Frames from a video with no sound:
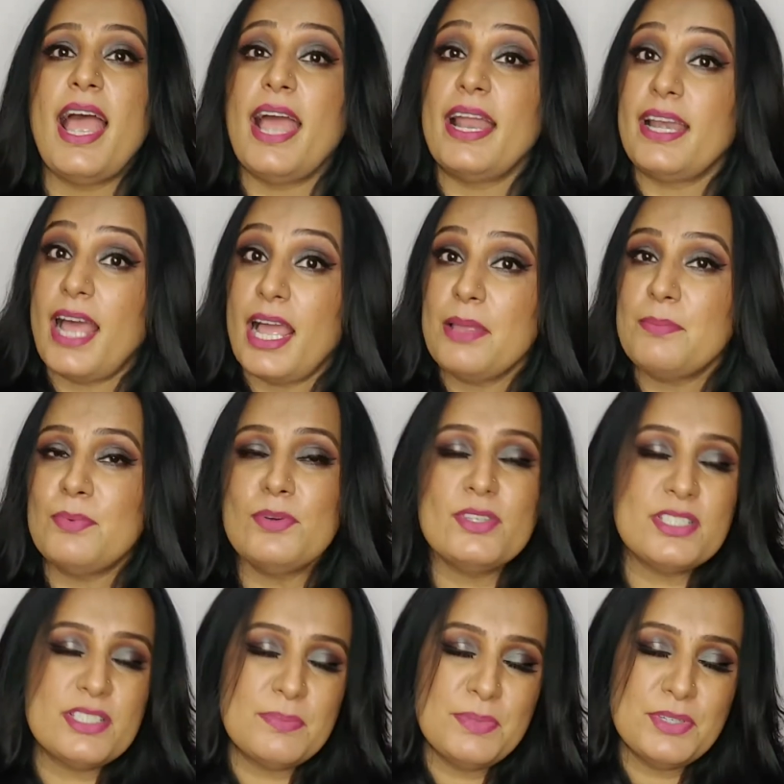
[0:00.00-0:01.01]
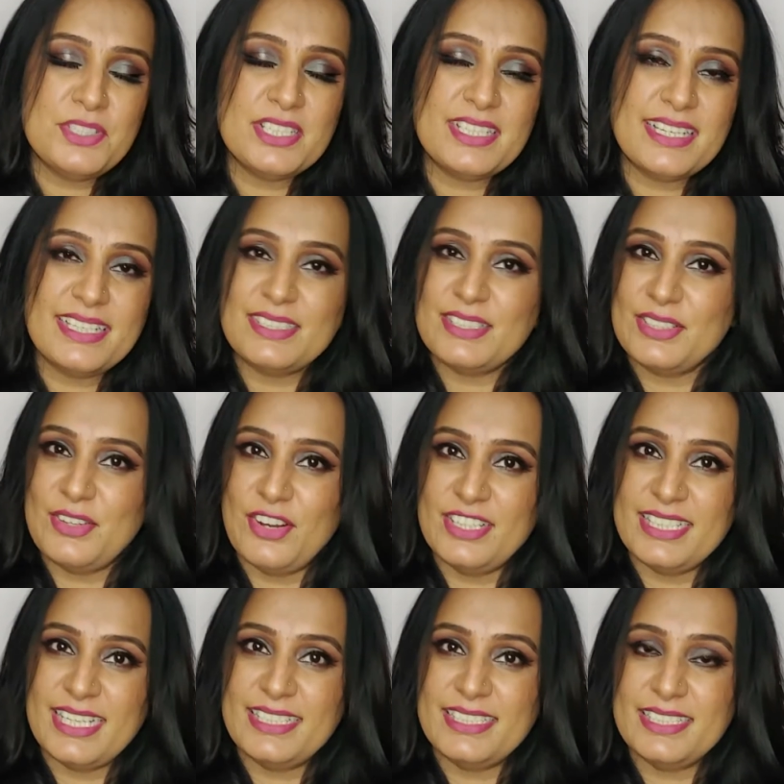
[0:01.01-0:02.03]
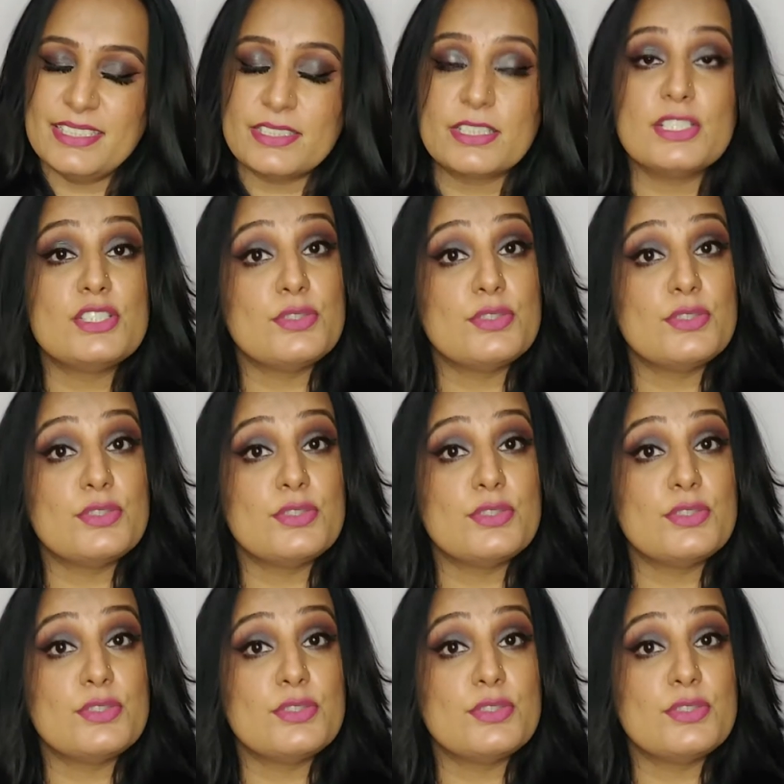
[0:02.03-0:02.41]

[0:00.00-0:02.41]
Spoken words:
and I post beauty related content here.